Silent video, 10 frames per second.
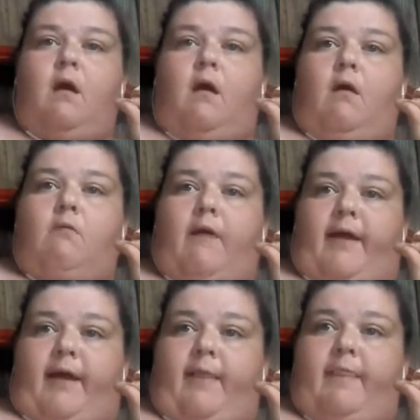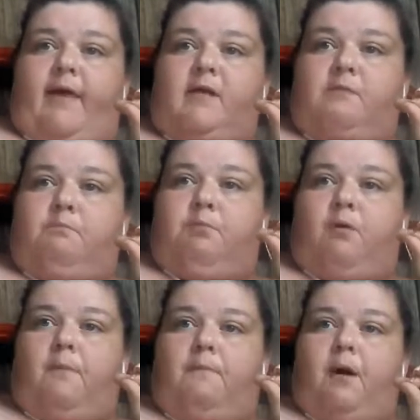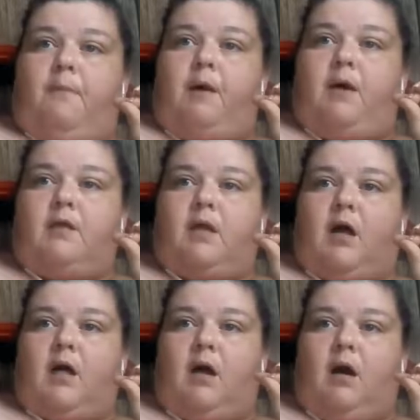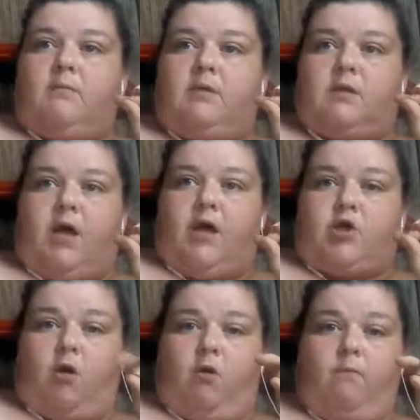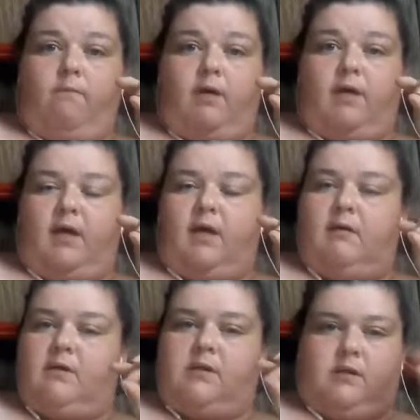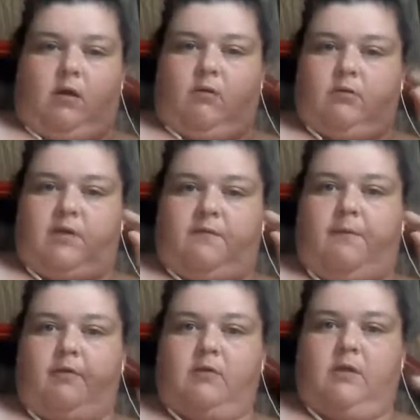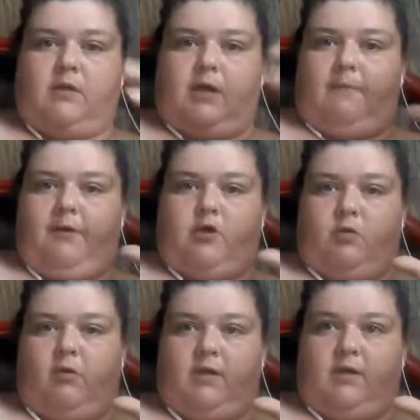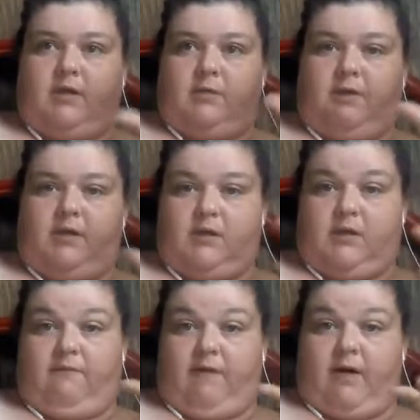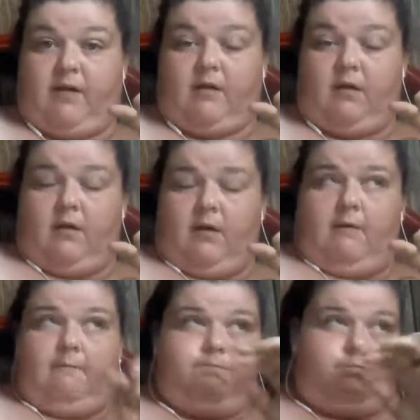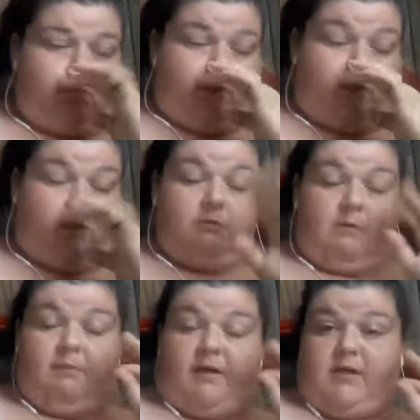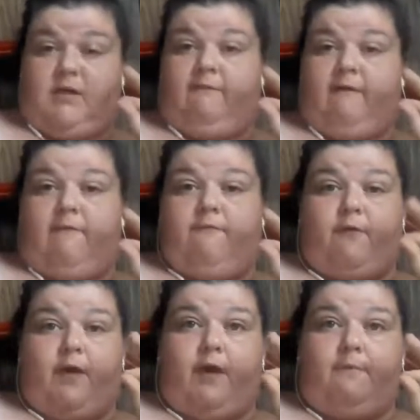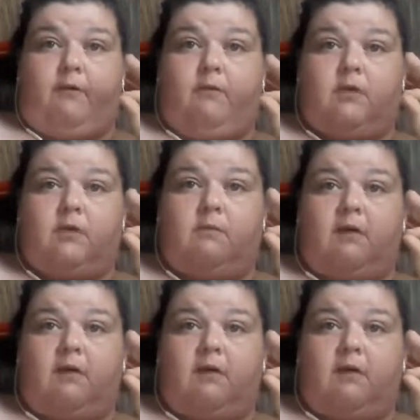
Alright, and that is bookbub.com/home. Again, it's on several posts, and it's got a picture on it that says places to find free ebooks.